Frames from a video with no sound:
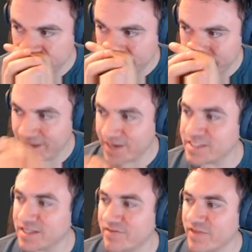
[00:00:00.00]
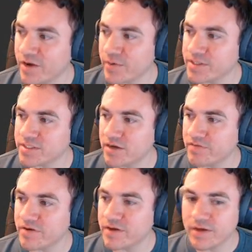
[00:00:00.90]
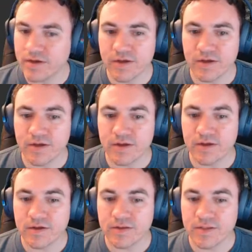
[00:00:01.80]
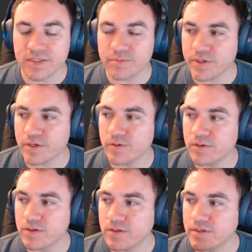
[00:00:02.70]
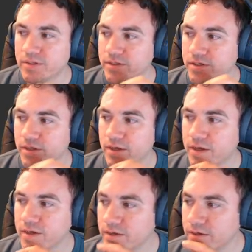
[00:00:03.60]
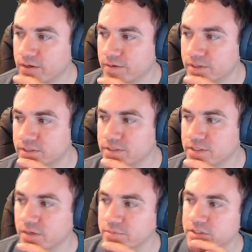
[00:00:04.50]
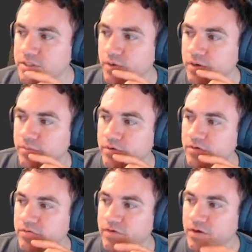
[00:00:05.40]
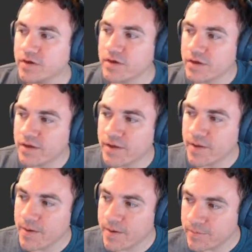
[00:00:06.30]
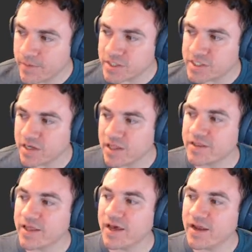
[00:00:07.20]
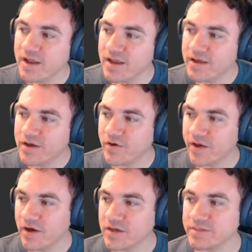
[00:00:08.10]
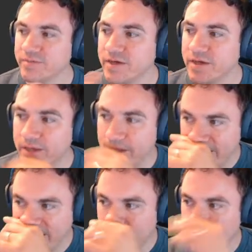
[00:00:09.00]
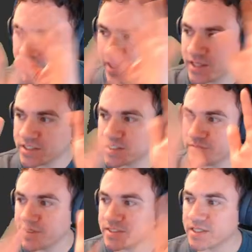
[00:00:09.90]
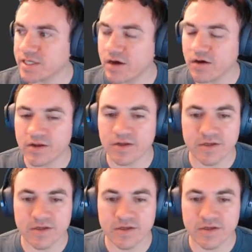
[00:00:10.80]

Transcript: Man, I still have that green stuff. That's pretty cool. Let's see. I'm just going to move my chair like that. Okay, awesome. Now everything else is basically gone.